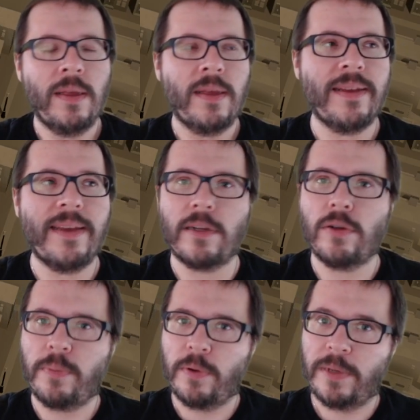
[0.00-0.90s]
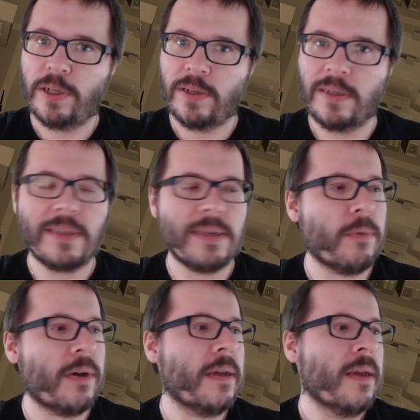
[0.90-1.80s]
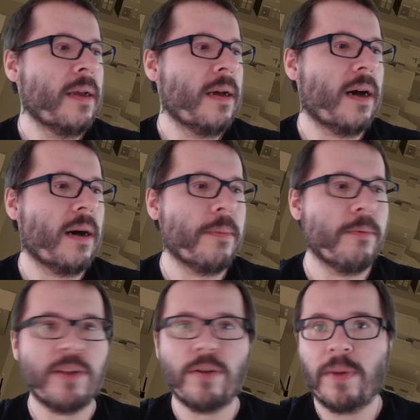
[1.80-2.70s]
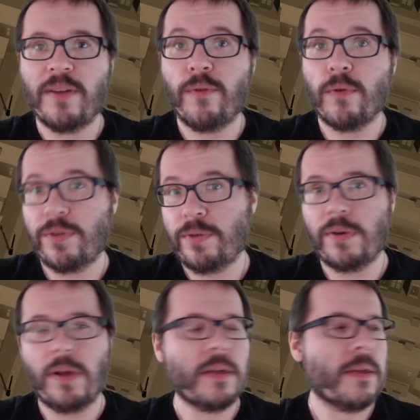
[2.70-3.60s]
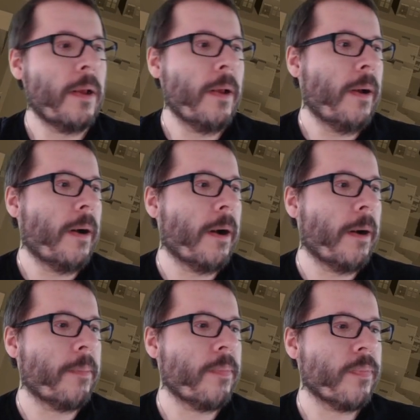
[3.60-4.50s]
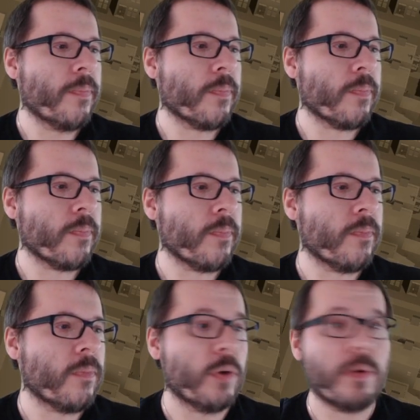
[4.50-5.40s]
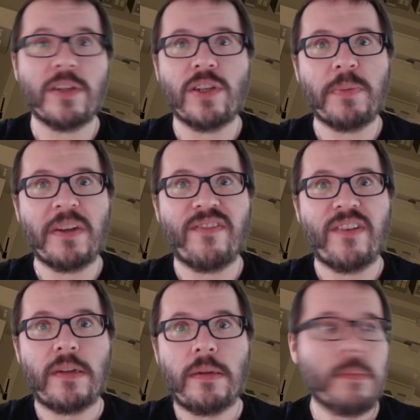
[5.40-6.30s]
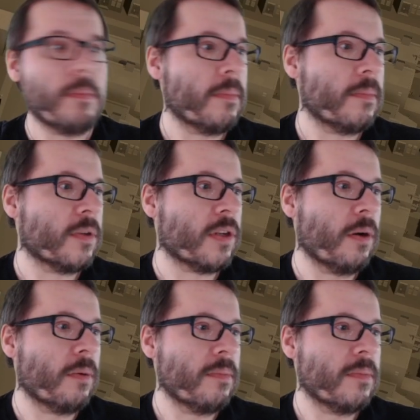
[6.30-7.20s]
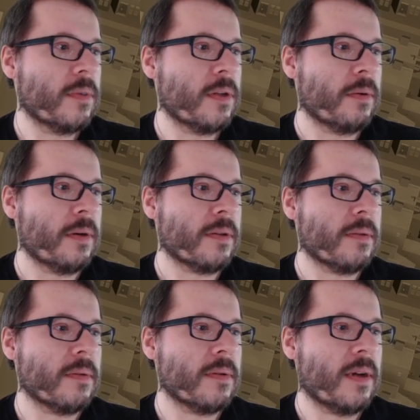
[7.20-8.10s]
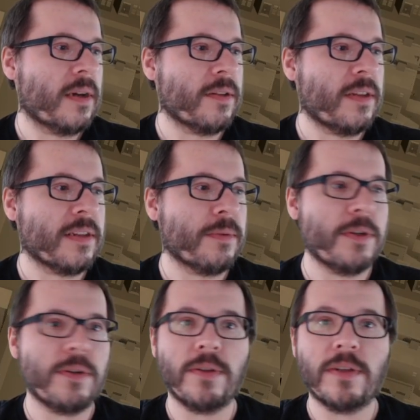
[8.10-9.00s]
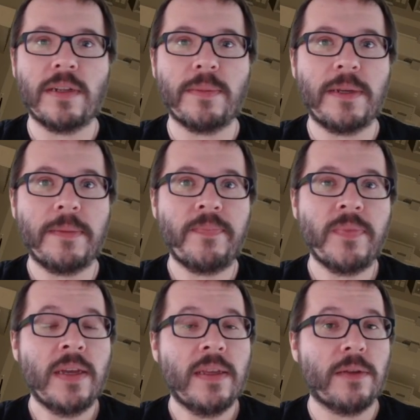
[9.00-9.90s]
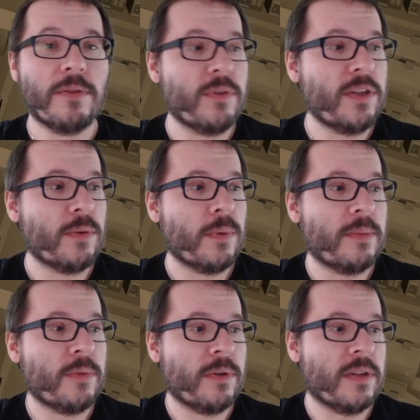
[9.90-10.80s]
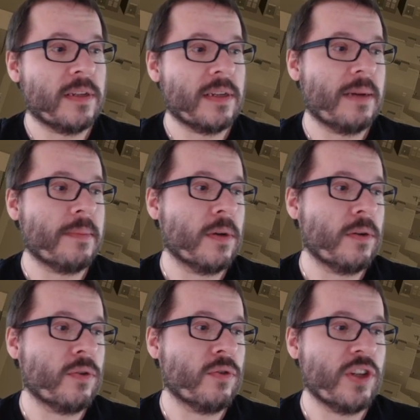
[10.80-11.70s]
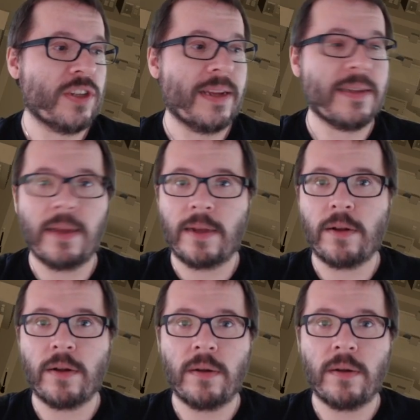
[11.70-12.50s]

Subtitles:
get her permission in some way, whether by force or not. Or we can just pick a fight. So, you know what? I don't like the way you're looking at me. Now, the reason why I'm doing this, I'm going to just attack her